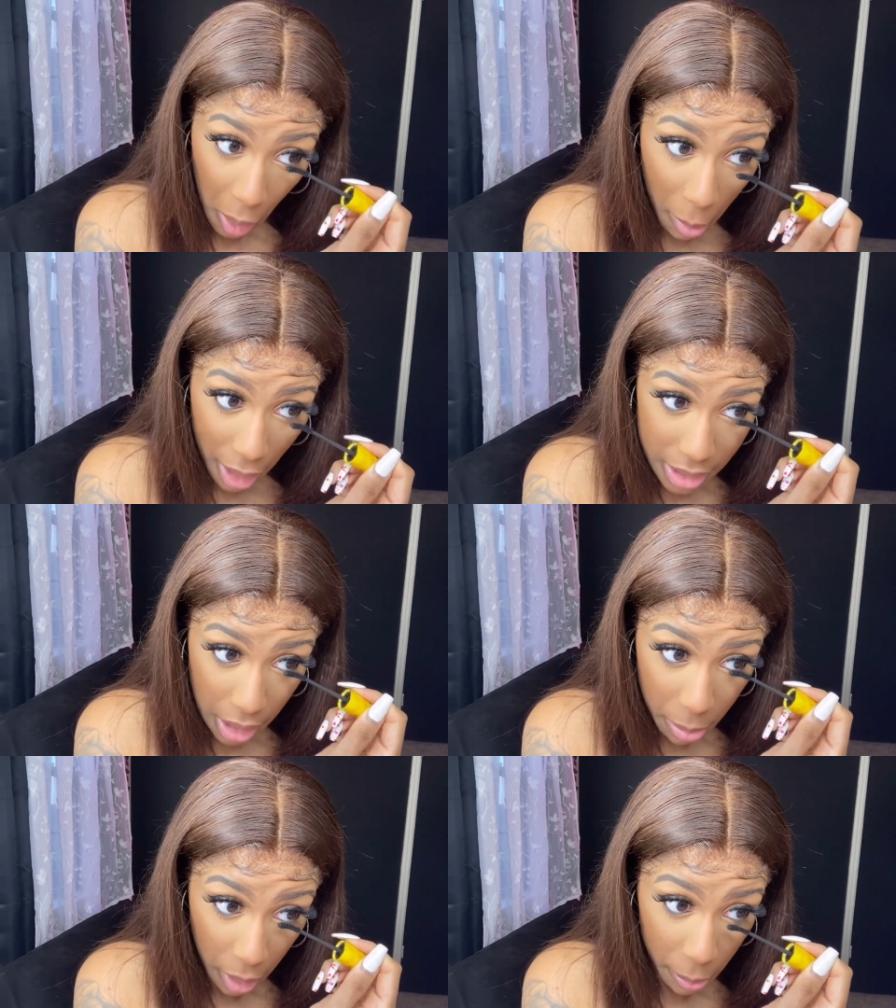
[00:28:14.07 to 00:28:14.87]
I
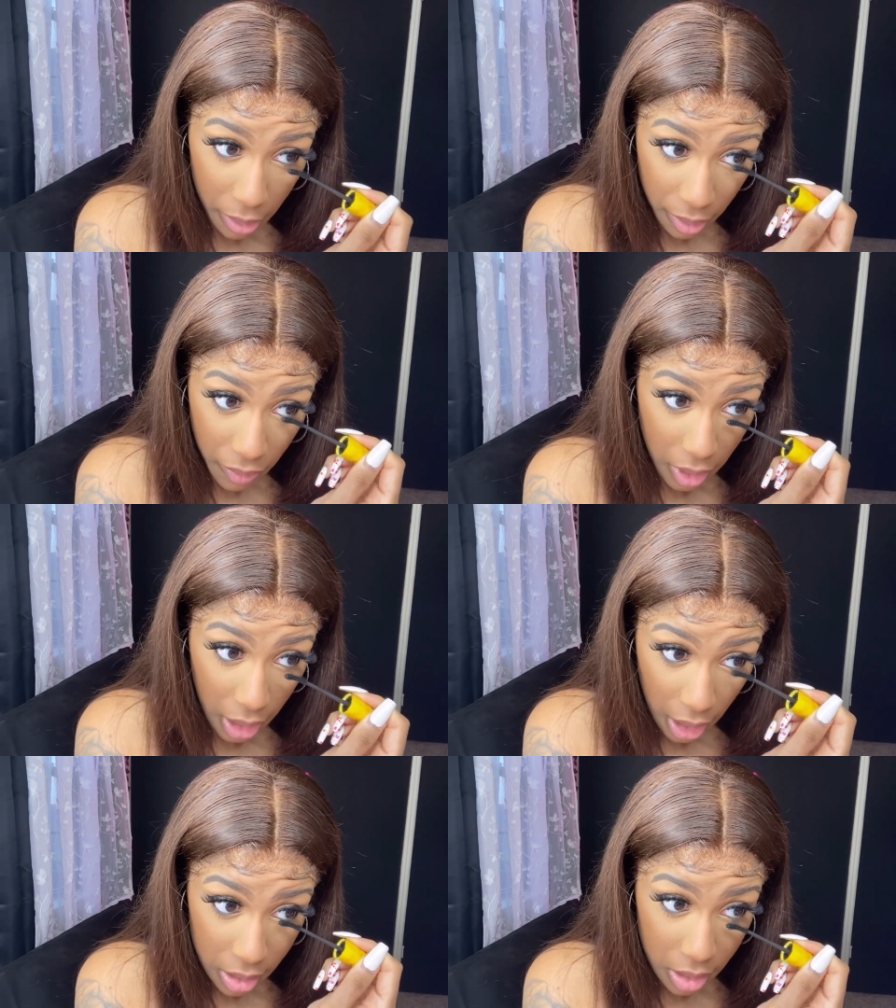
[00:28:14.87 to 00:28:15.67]
said bump it, I'm finna
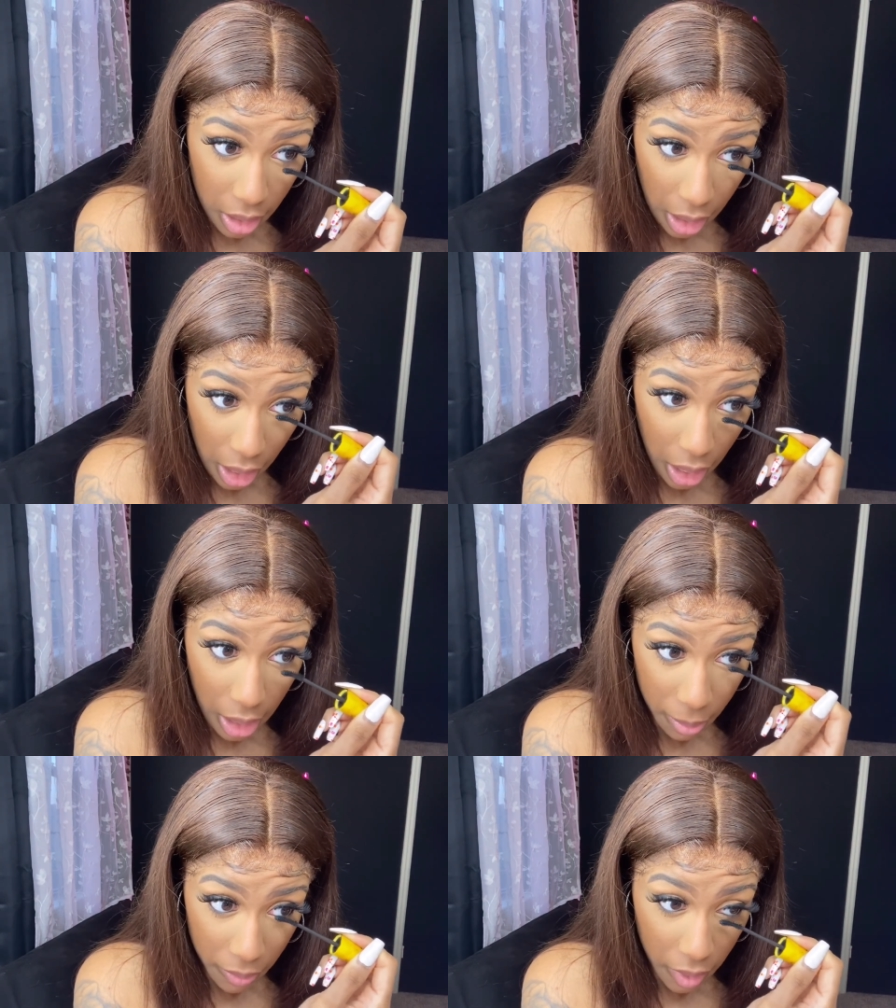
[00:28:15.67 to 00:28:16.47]
cancel it, and
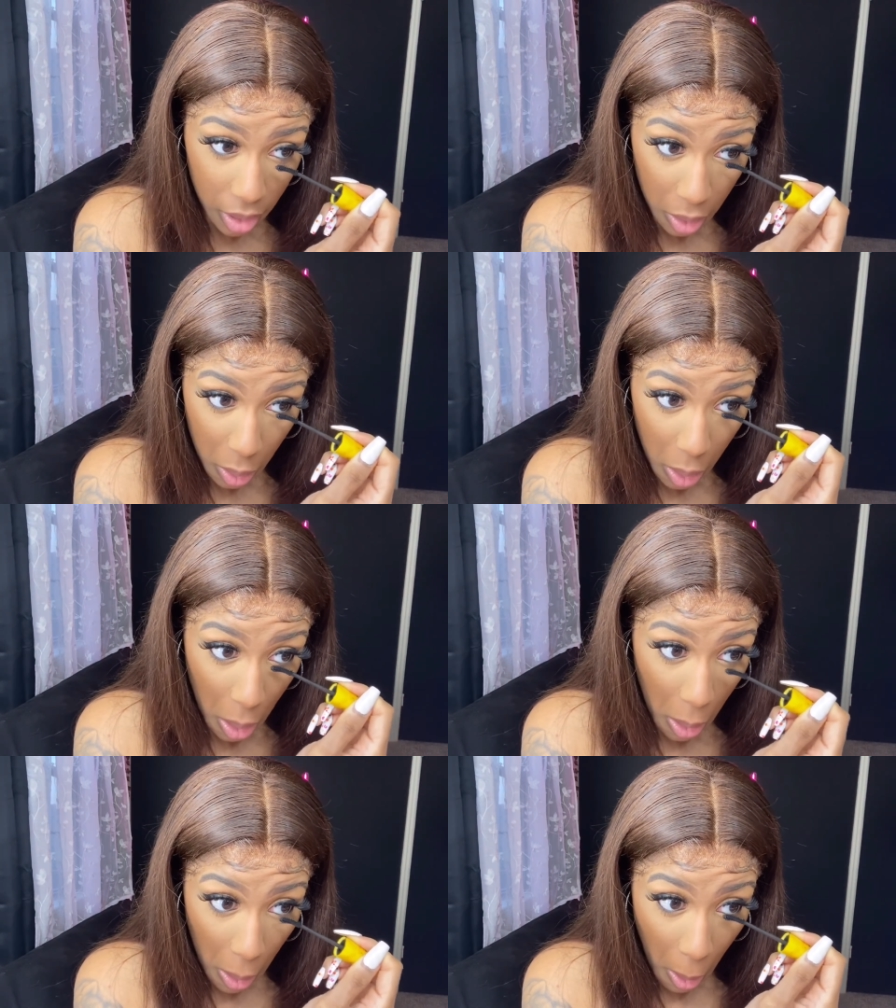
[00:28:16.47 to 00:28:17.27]
I'm finna
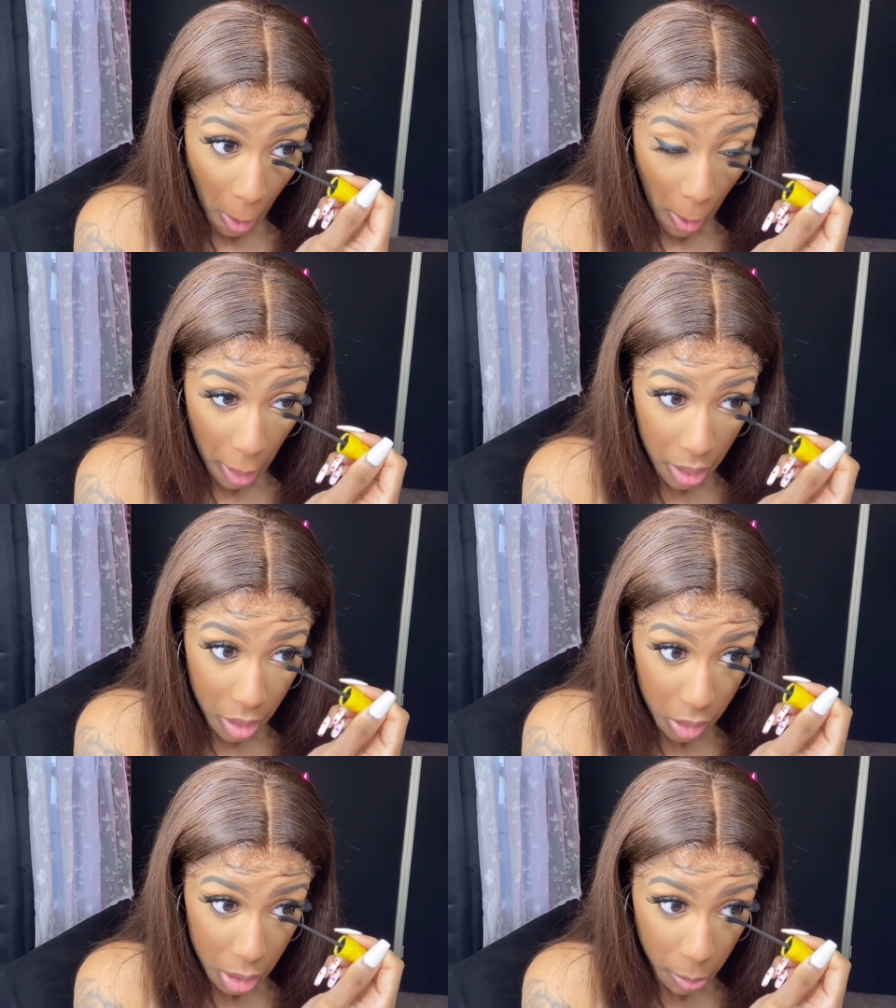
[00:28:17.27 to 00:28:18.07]

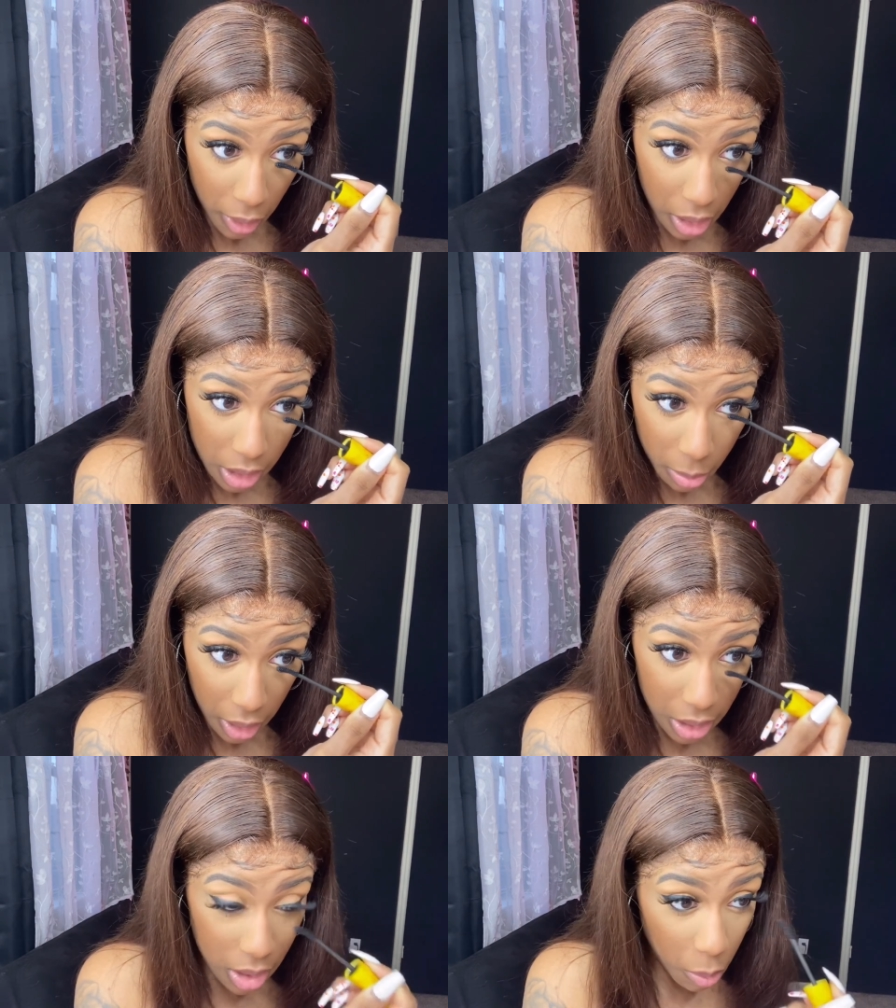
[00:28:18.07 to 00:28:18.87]
either spend this
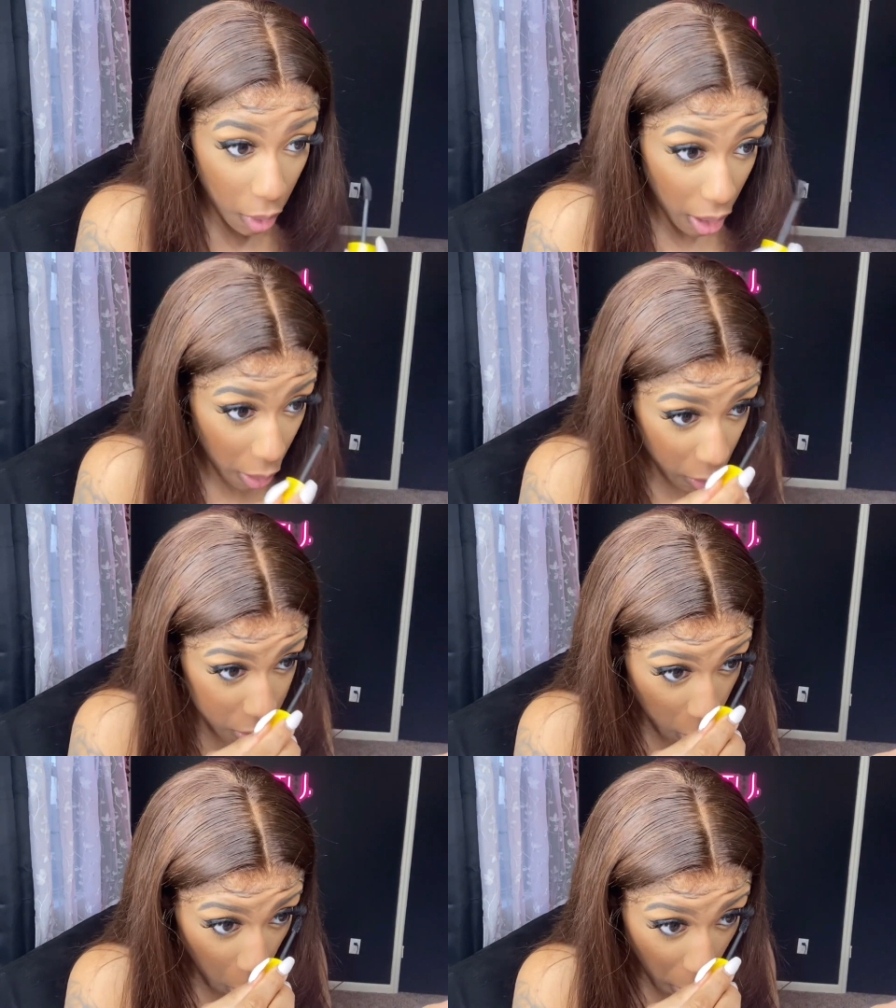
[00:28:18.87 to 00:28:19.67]
money somewhere
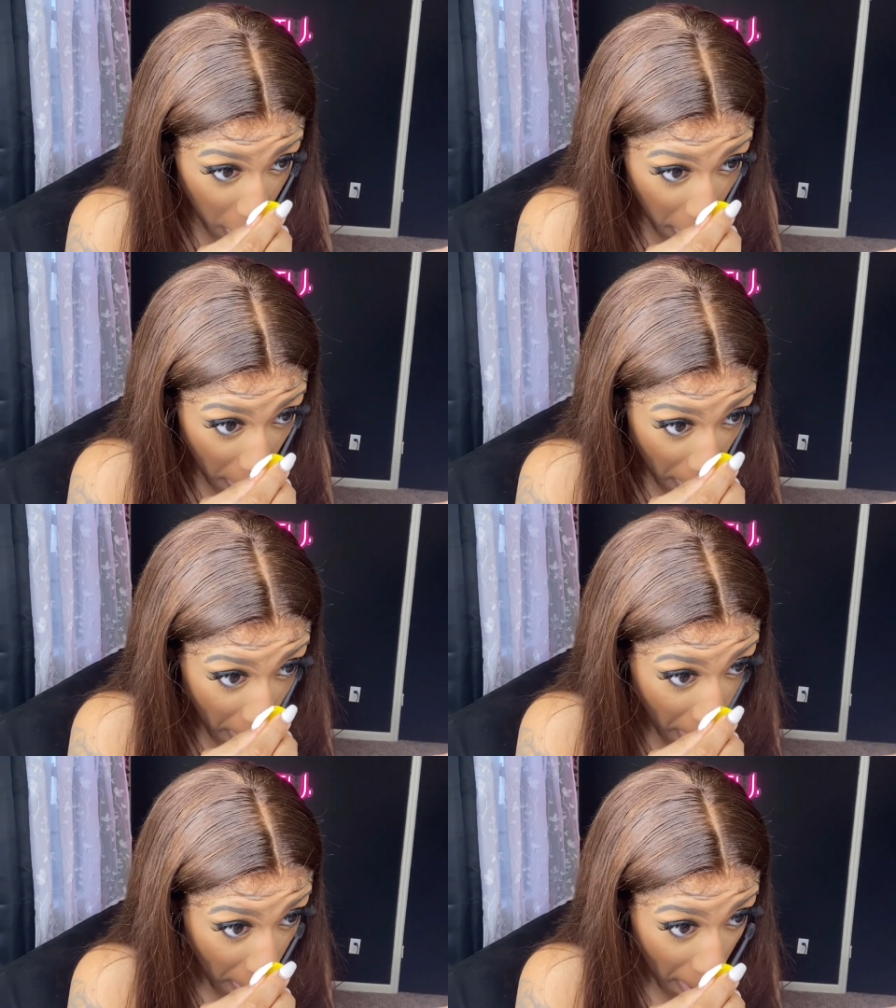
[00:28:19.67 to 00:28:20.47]
else or
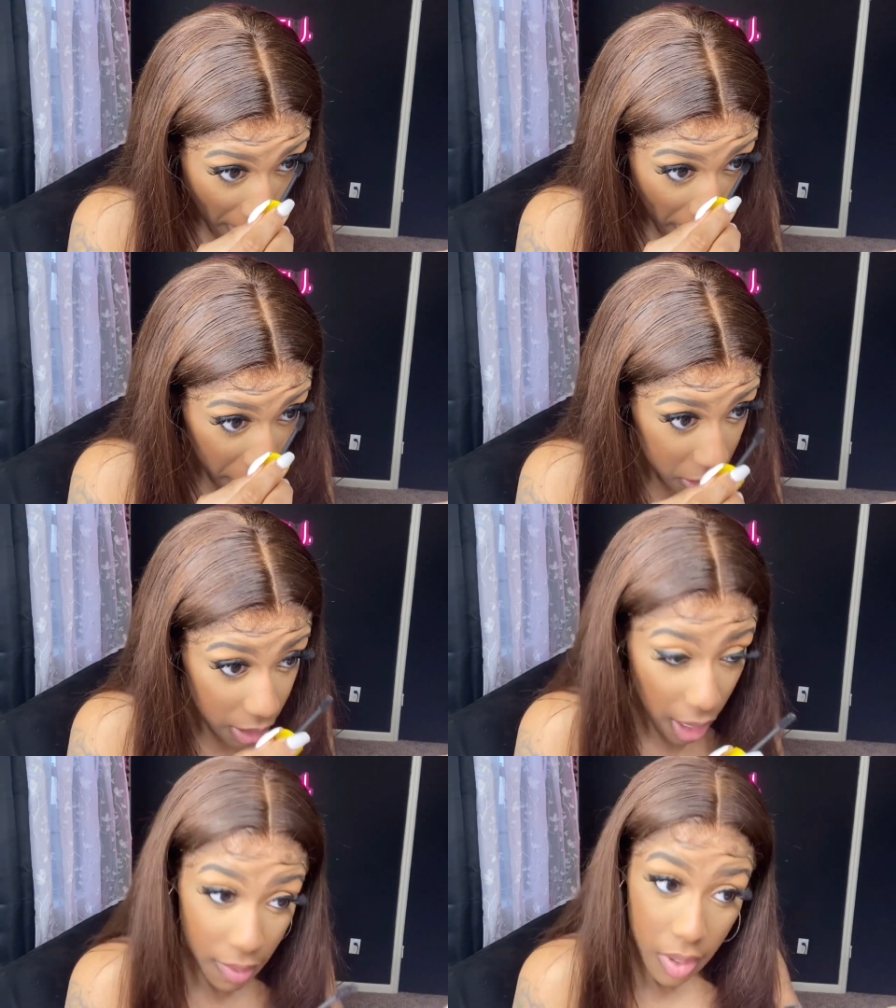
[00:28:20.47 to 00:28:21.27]

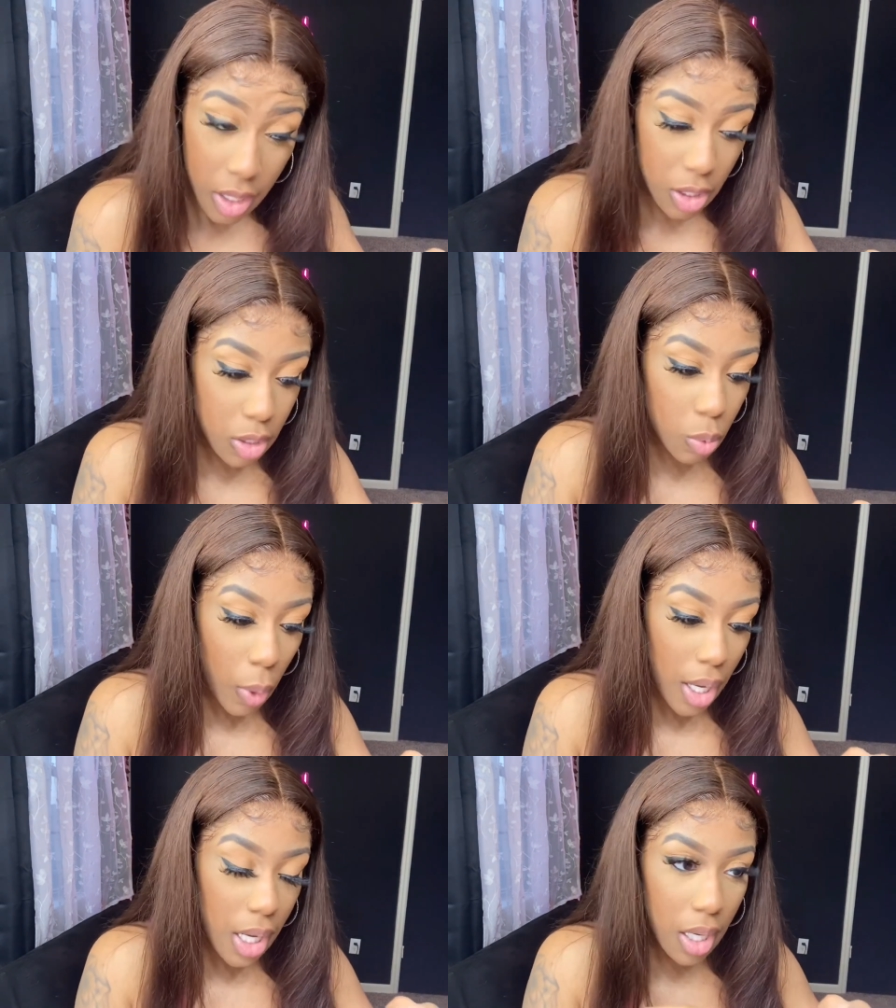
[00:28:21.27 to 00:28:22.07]
save it and just
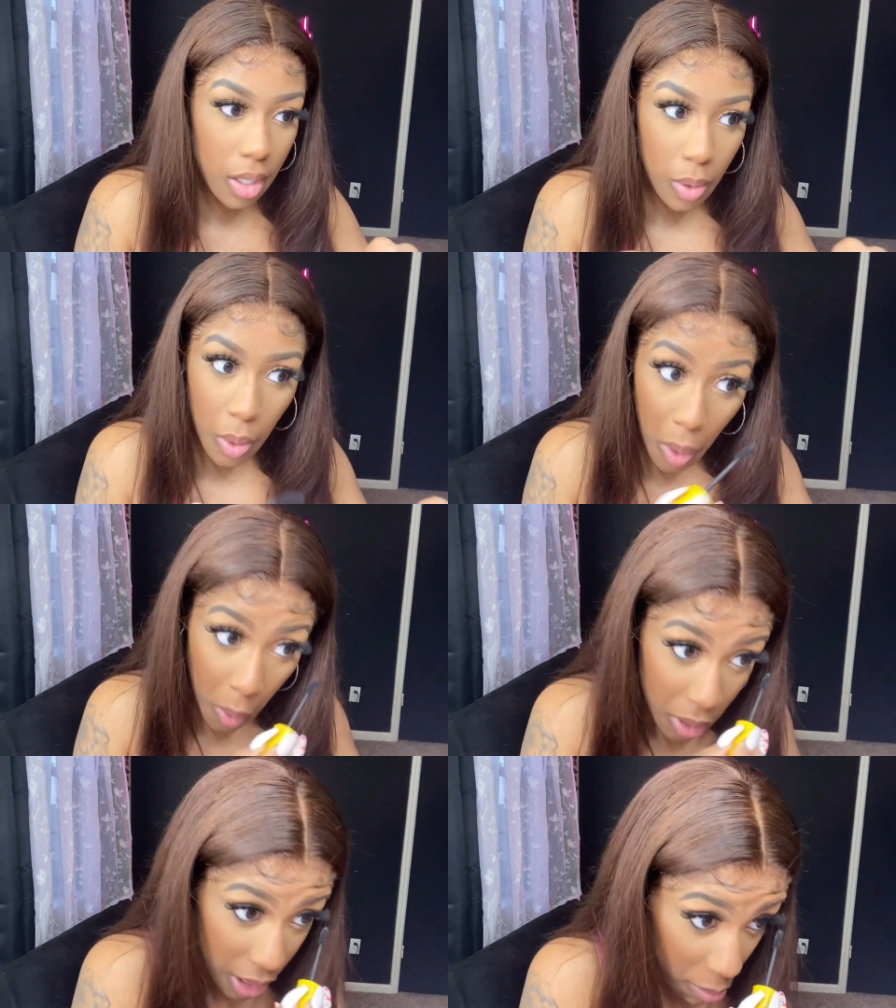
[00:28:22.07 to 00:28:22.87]
wait, you know, because I've